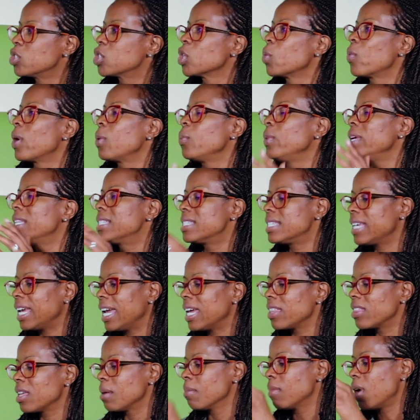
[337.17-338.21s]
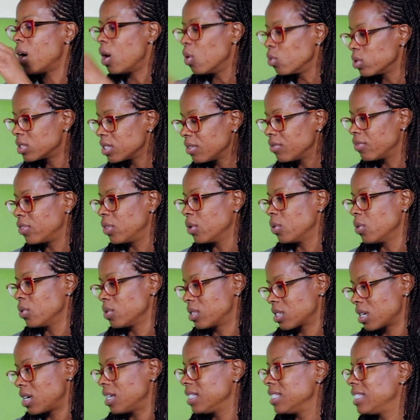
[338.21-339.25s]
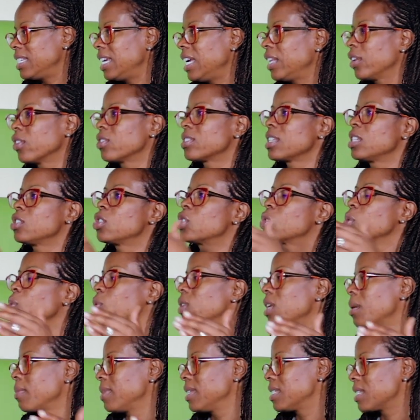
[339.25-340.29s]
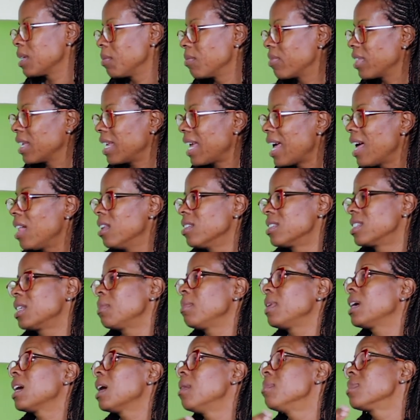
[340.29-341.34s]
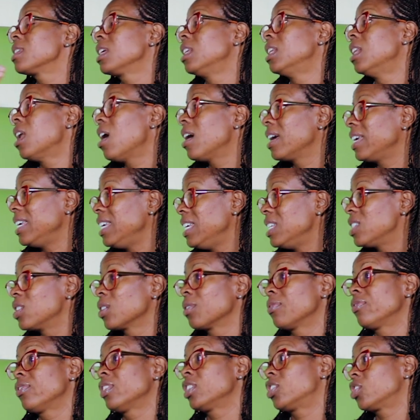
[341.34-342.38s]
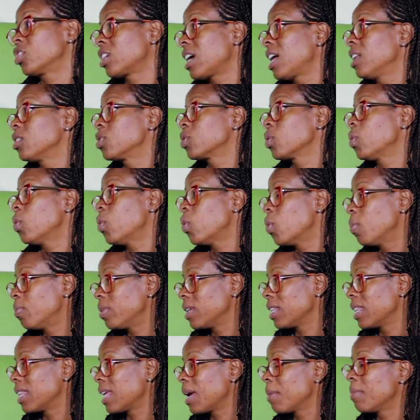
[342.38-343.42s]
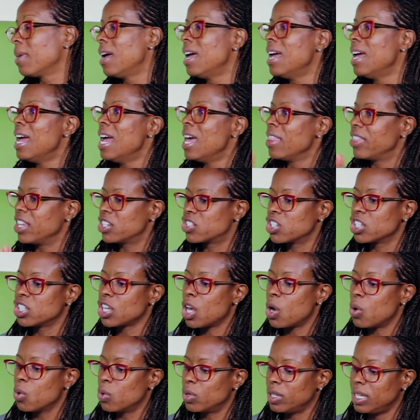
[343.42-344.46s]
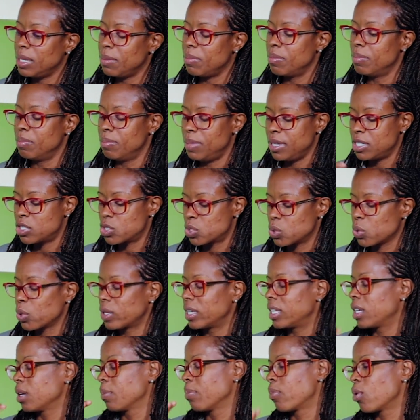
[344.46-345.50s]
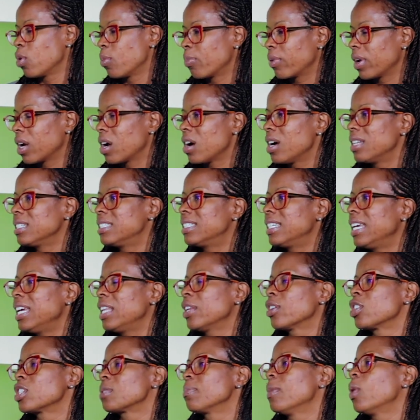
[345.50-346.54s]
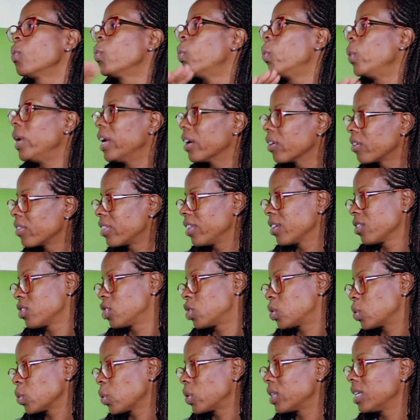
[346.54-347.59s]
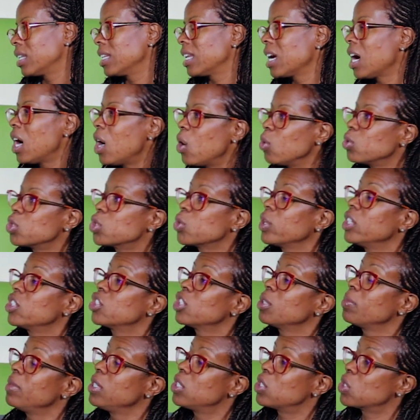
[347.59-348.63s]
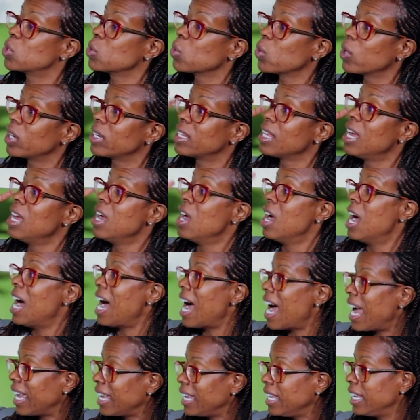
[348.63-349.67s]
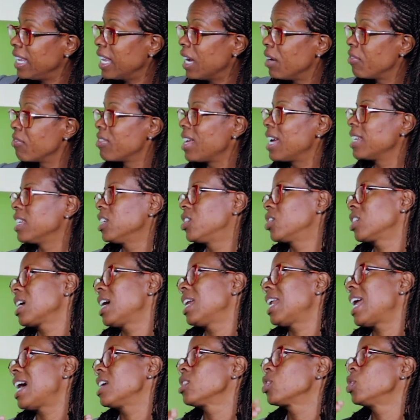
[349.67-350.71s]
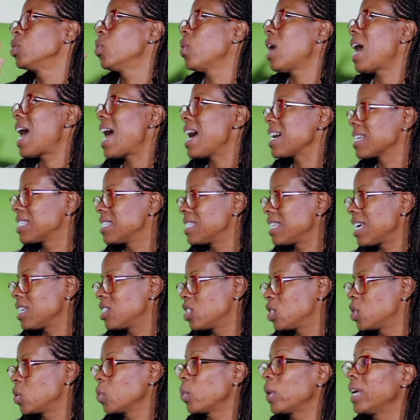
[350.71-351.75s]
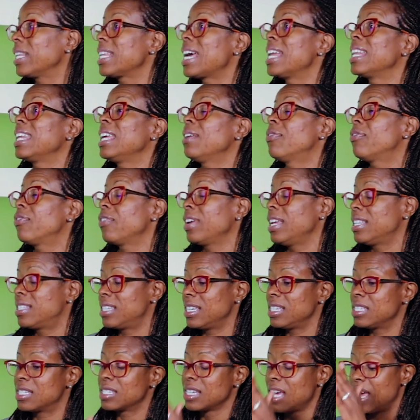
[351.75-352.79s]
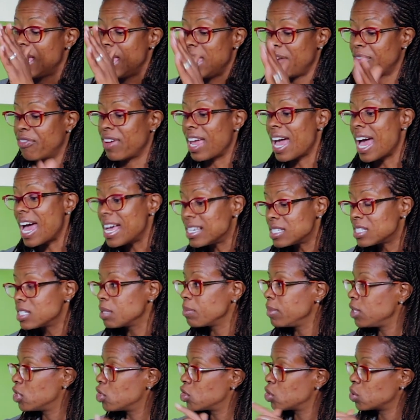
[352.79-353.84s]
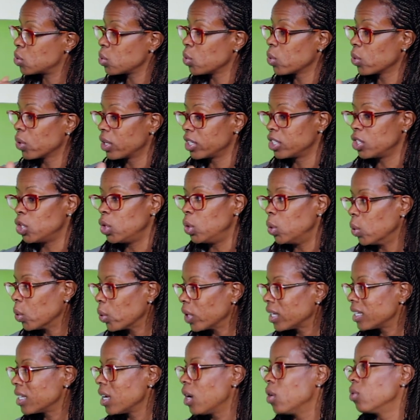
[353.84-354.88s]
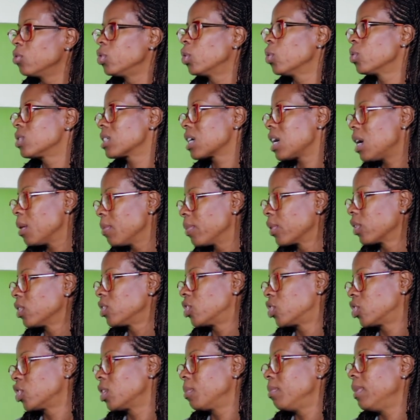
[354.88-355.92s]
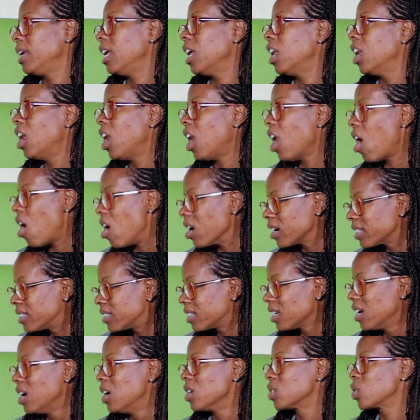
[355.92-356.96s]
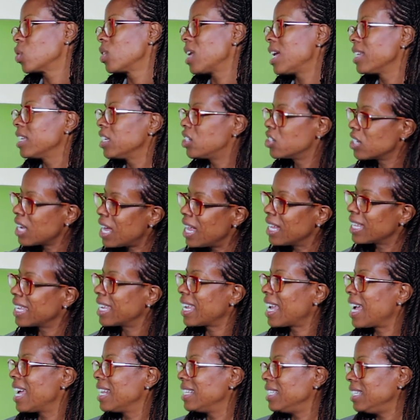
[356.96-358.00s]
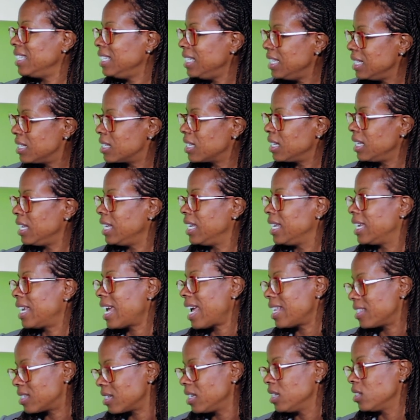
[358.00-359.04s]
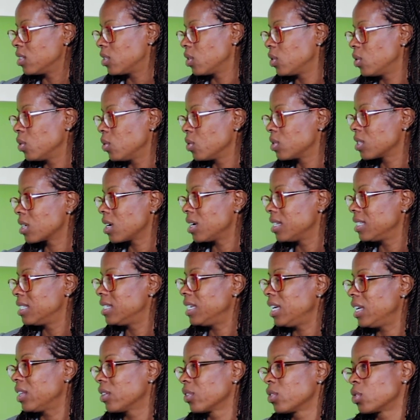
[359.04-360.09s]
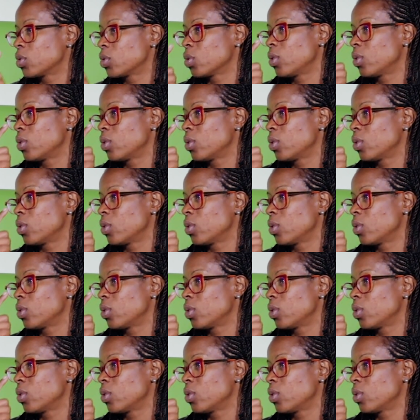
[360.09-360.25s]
So when we take them out of those containers and store them in something else, it becomes a lot easier for a child to open them. They should not only be stored in appropriate containers, but where they're stored in the house. So it should be stored high enough that the child has no access to it. And if it has to be stored lower down, those cupboards should be locked so that the child can't easily get into those containers.